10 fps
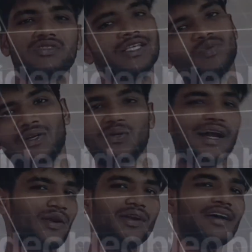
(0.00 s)
That's why
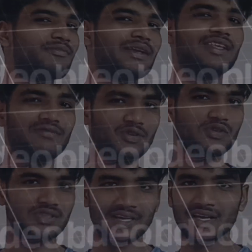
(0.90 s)
I don't have many views.